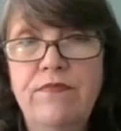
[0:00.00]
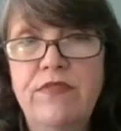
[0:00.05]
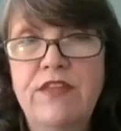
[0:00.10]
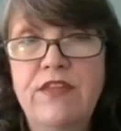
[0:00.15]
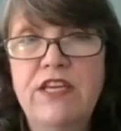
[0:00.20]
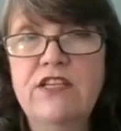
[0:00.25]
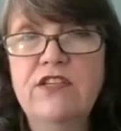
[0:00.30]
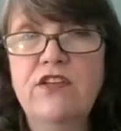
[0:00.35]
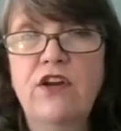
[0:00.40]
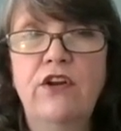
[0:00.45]

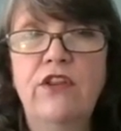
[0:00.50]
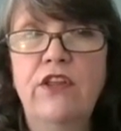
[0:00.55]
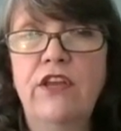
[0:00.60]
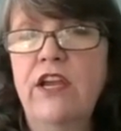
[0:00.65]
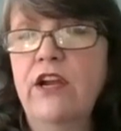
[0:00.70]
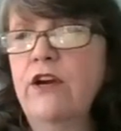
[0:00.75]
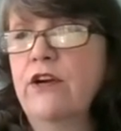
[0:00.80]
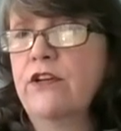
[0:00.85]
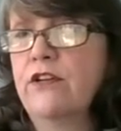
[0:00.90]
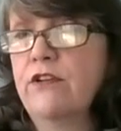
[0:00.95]
These are the
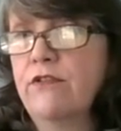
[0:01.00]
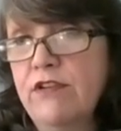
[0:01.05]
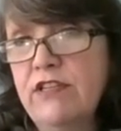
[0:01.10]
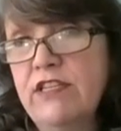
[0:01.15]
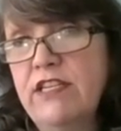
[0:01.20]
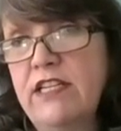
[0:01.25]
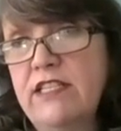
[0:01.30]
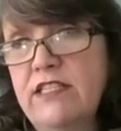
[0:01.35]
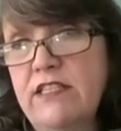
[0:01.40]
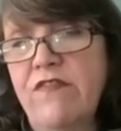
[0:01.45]

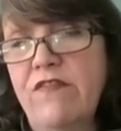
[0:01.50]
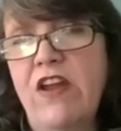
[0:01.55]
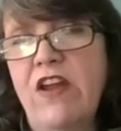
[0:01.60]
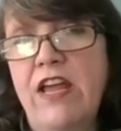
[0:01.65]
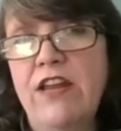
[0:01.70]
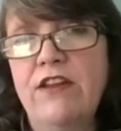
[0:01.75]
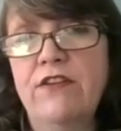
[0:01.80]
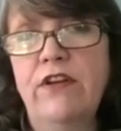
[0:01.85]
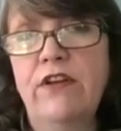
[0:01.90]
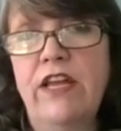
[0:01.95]
characteristics of an
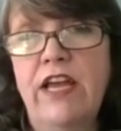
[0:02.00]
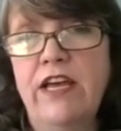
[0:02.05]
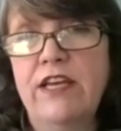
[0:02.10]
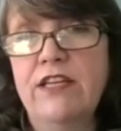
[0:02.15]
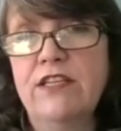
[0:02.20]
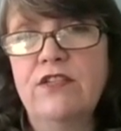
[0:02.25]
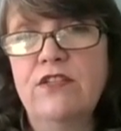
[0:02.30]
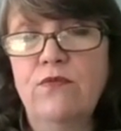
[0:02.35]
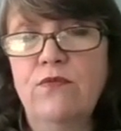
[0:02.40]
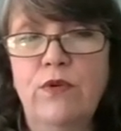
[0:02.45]
idle gas.